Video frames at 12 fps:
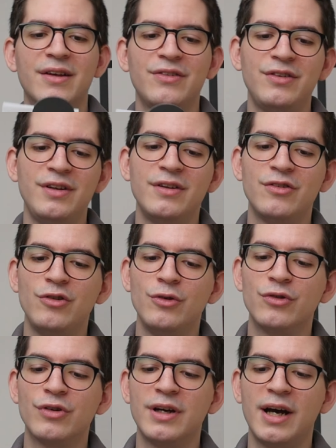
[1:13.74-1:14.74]
I can see this
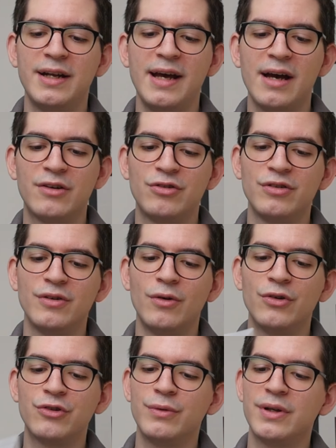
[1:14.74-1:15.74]
user guide actually
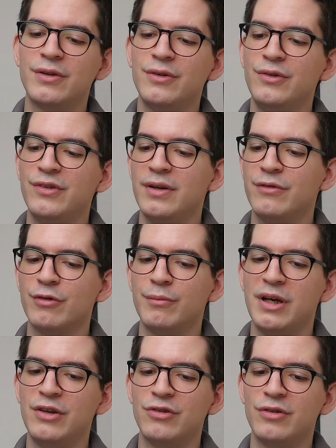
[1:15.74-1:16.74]
also includes
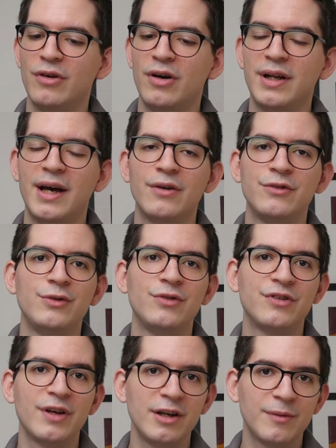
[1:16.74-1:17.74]
information on how to
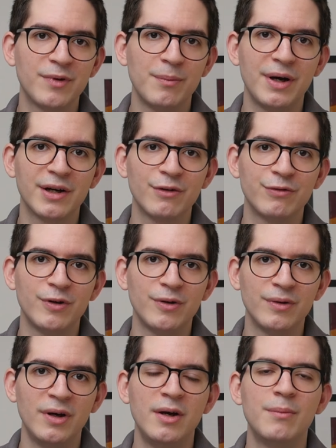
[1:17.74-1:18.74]
set up the
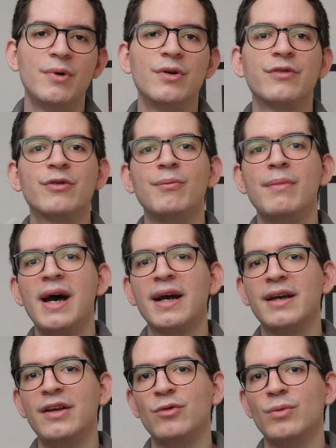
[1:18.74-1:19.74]
microphone, both for
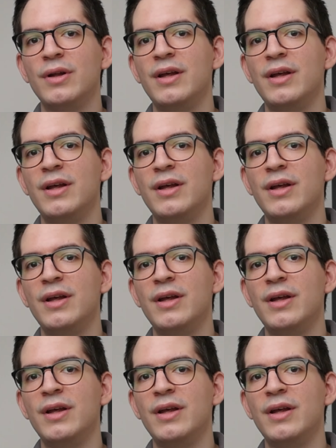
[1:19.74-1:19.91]
Mac as well